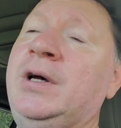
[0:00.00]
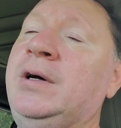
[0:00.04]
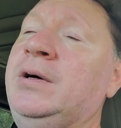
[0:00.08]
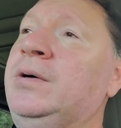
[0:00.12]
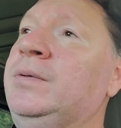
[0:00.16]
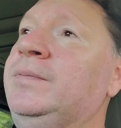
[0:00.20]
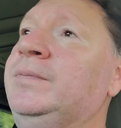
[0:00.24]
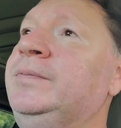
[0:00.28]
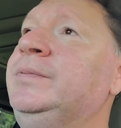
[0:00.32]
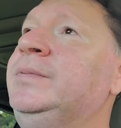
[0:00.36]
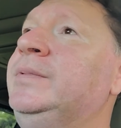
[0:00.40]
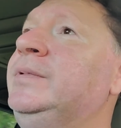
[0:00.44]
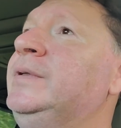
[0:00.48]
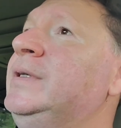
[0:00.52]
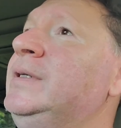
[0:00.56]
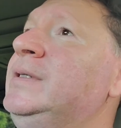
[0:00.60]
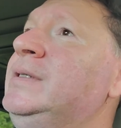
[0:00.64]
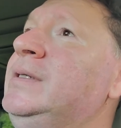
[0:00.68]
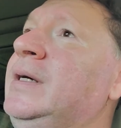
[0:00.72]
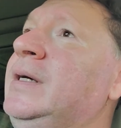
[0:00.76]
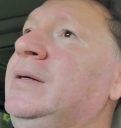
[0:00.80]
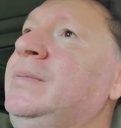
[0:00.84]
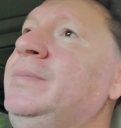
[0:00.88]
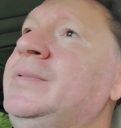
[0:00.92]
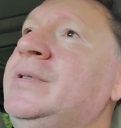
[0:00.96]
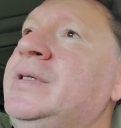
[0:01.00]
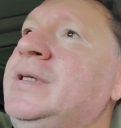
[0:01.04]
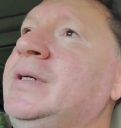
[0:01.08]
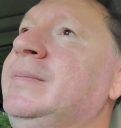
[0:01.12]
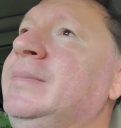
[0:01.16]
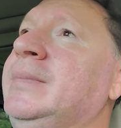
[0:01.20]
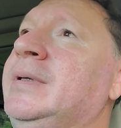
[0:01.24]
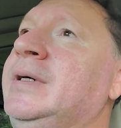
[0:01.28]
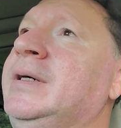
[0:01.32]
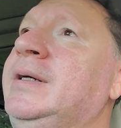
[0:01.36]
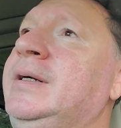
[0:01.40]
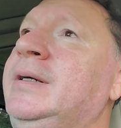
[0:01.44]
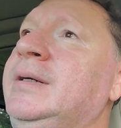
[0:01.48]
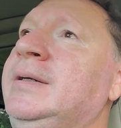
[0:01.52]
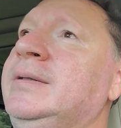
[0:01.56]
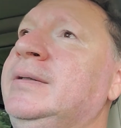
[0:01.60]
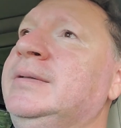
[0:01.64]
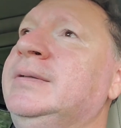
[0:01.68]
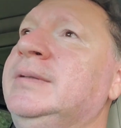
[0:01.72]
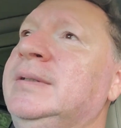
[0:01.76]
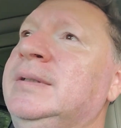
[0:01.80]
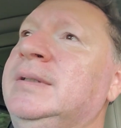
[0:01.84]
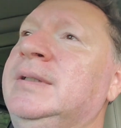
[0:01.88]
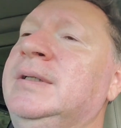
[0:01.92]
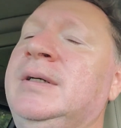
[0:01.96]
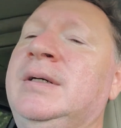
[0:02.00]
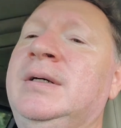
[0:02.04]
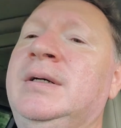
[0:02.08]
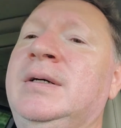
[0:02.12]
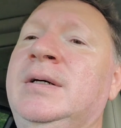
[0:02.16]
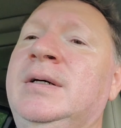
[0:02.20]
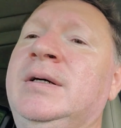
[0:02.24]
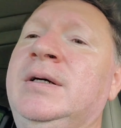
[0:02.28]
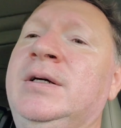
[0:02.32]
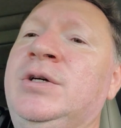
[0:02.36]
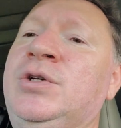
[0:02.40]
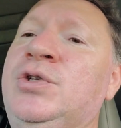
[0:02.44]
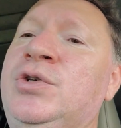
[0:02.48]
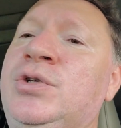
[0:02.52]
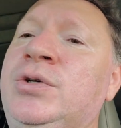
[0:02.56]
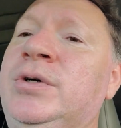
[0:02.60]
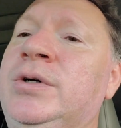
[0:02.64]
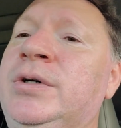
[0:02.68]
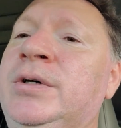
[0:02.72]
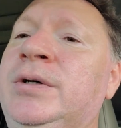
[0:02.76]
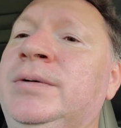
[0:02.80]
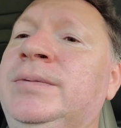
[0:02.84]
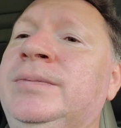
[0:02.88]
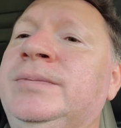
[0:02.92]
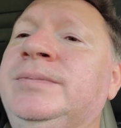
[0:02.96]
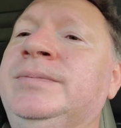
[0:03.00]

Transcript: I hope this helps somebody. Enjoy.